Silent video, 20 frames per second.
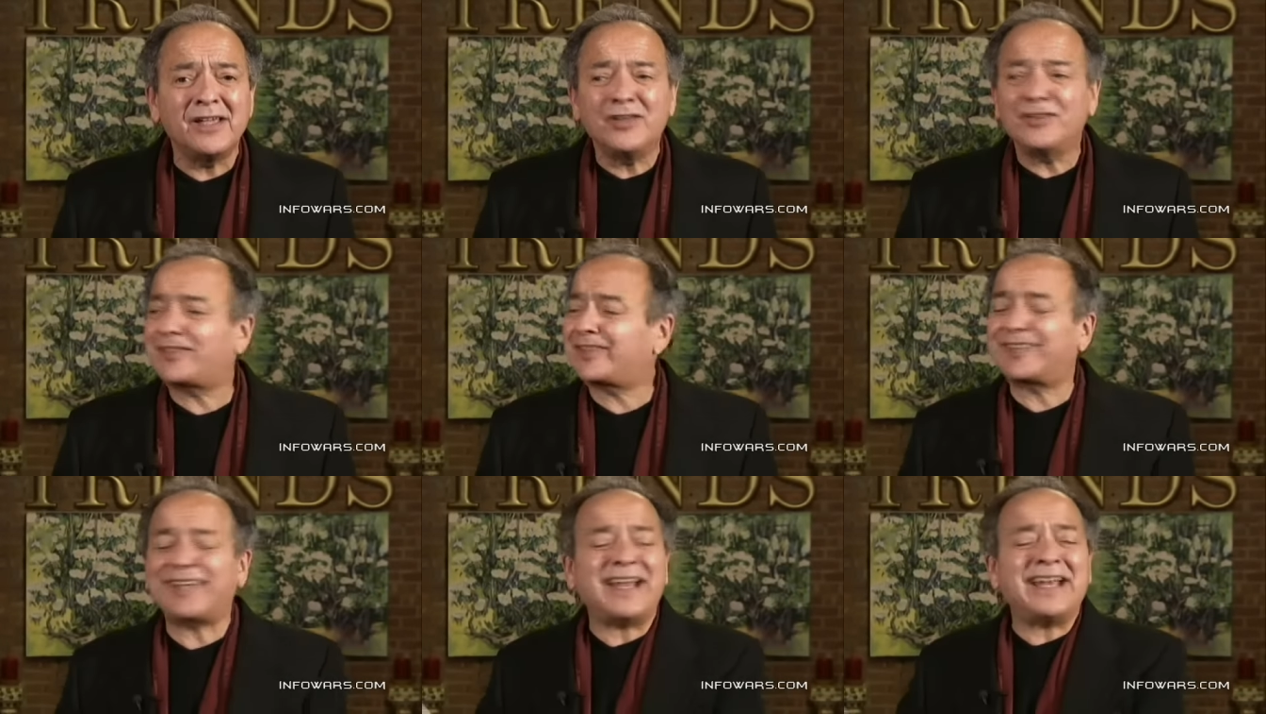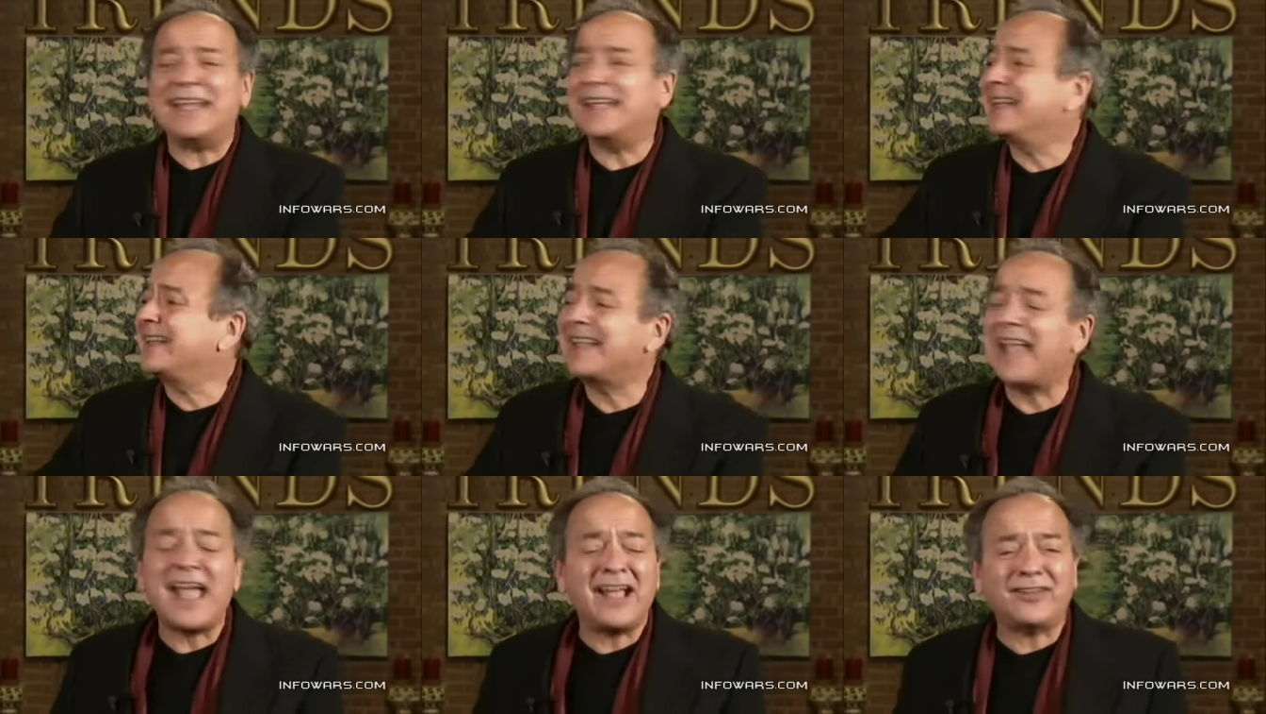
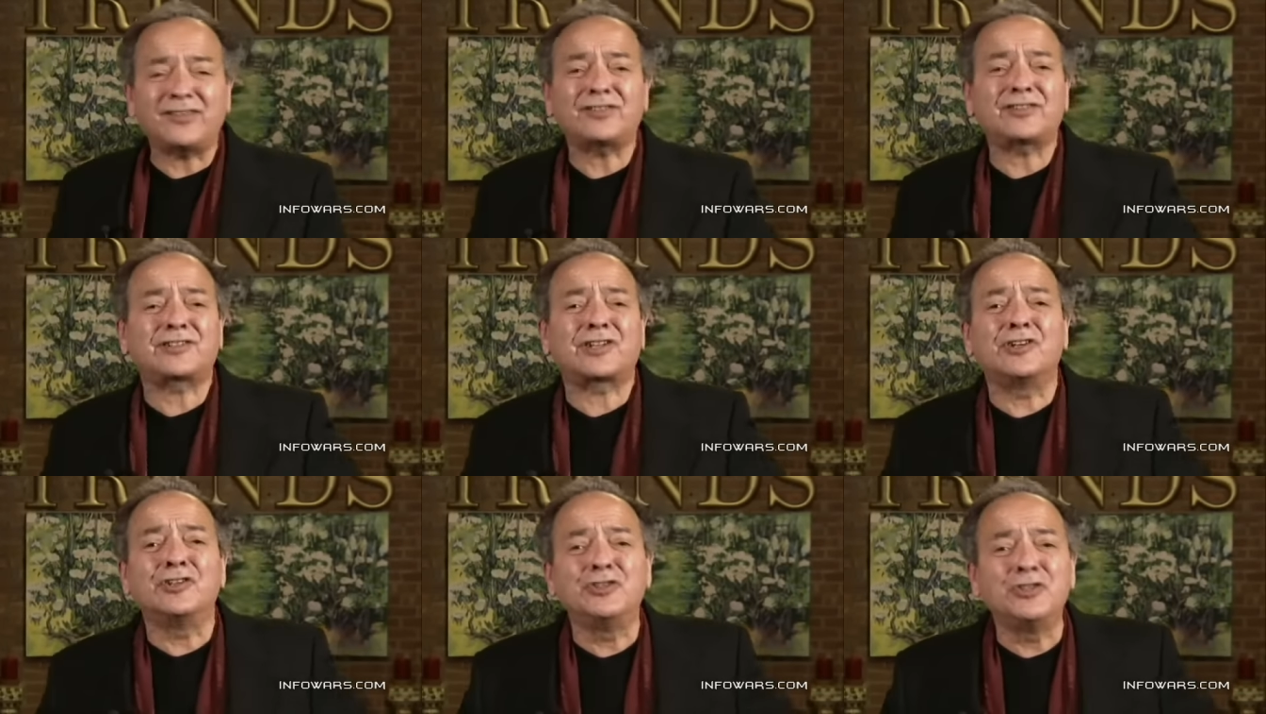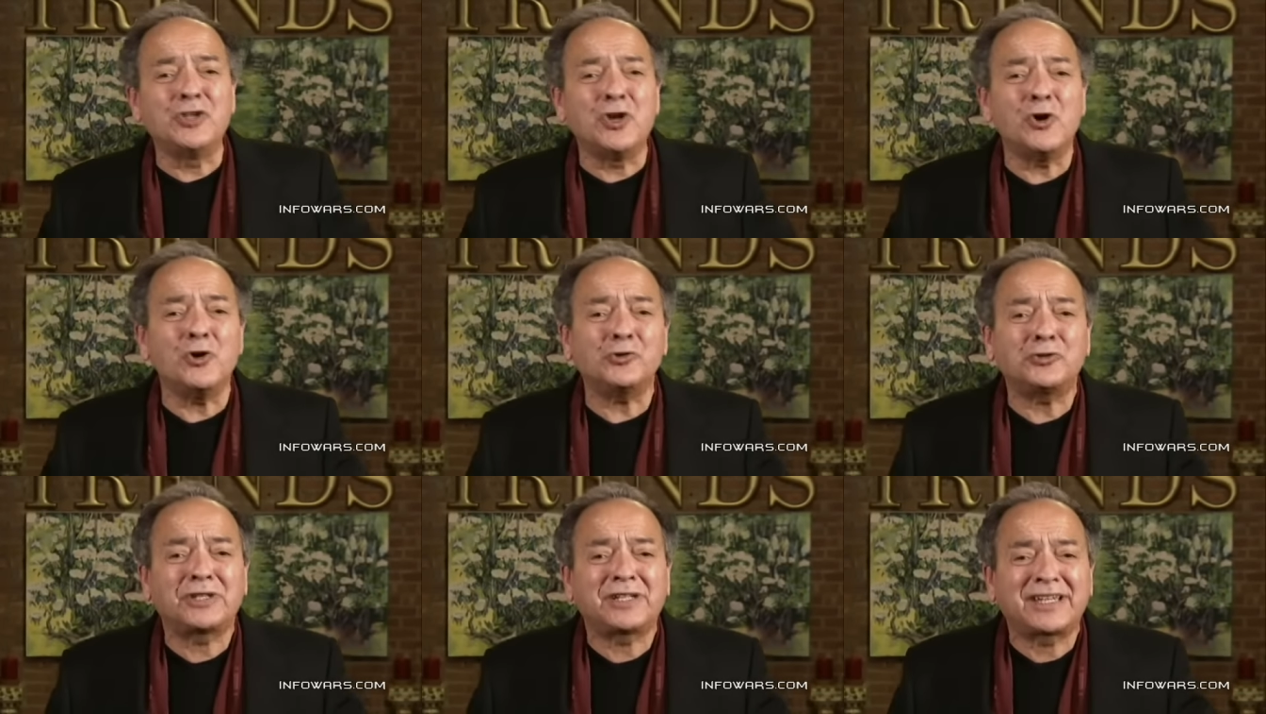Sitting next to
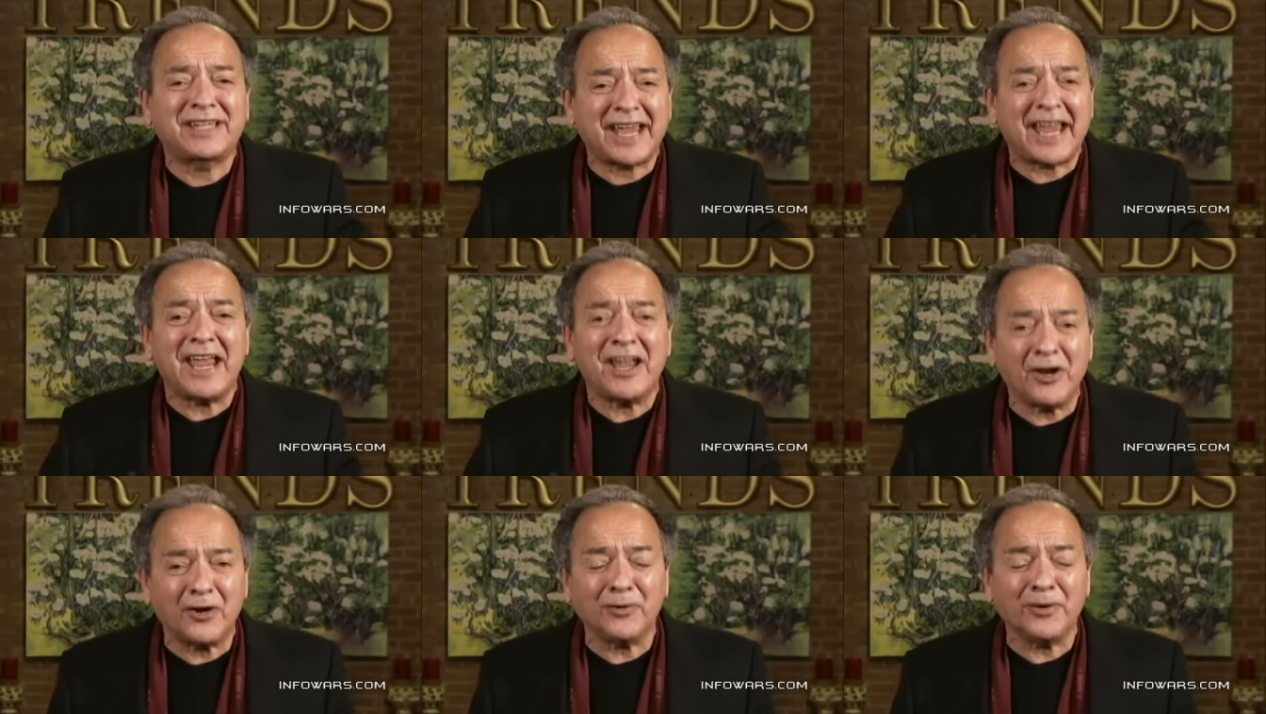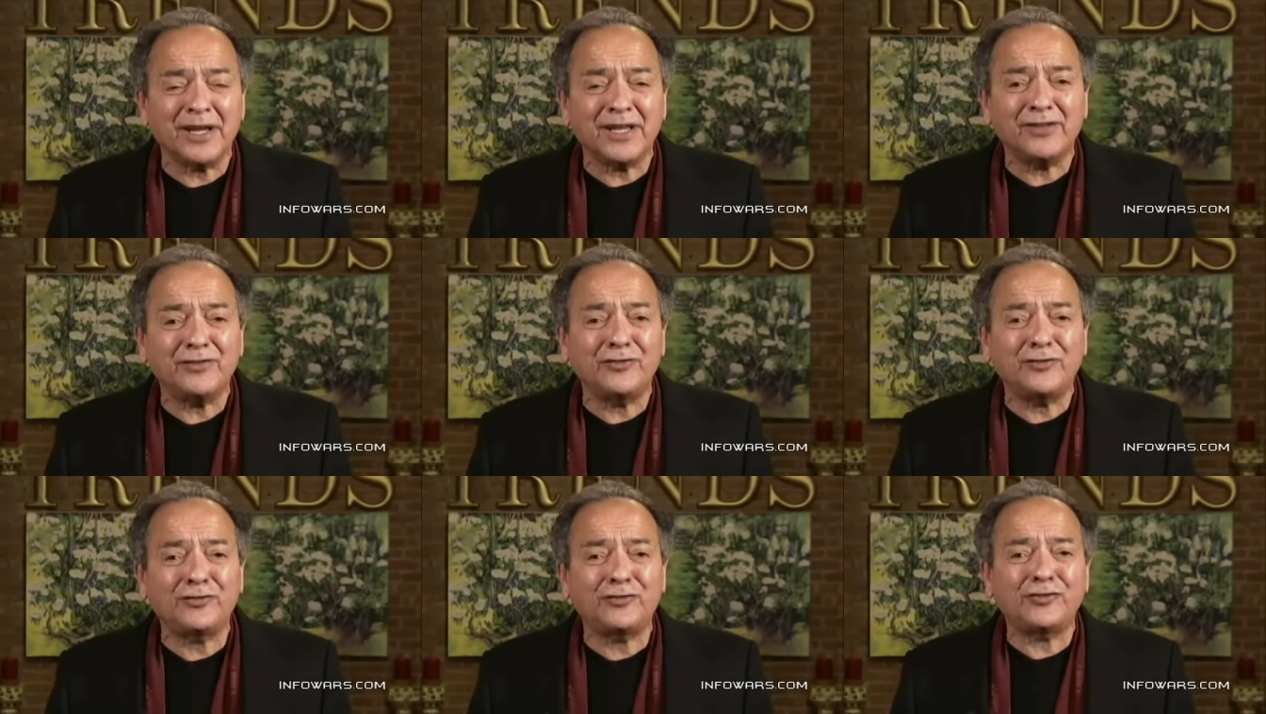Newt
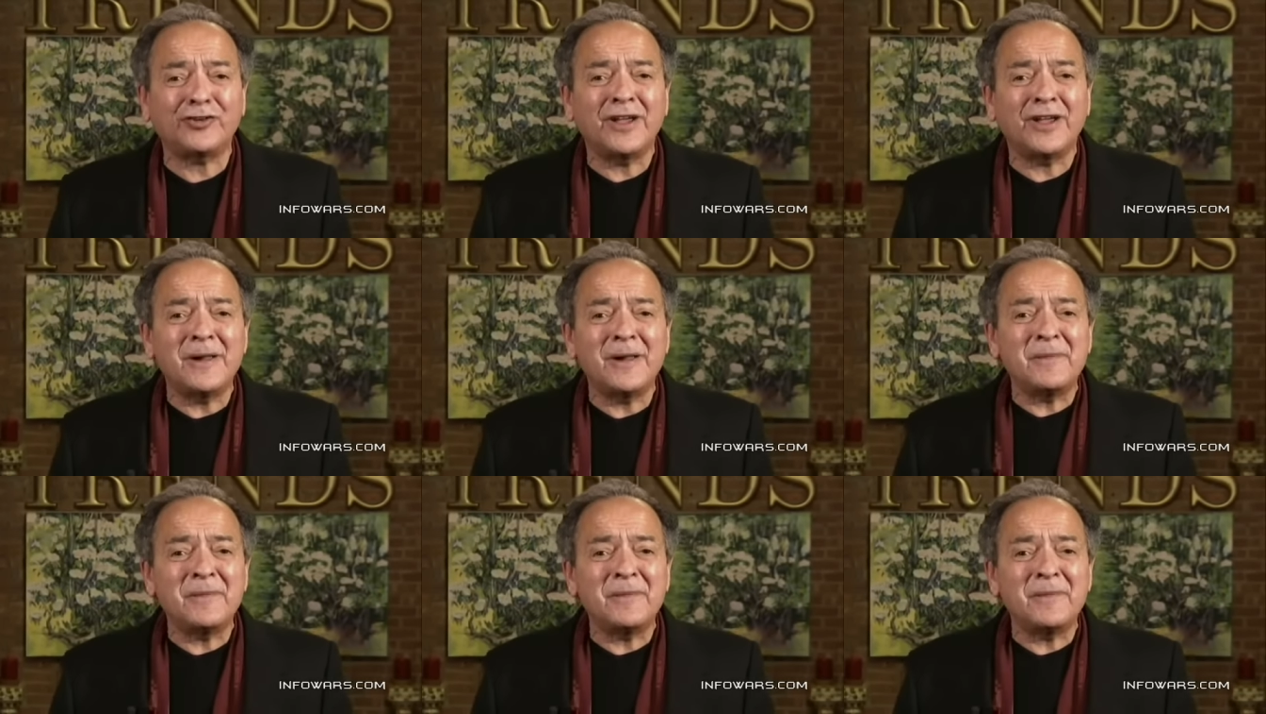Gingrich?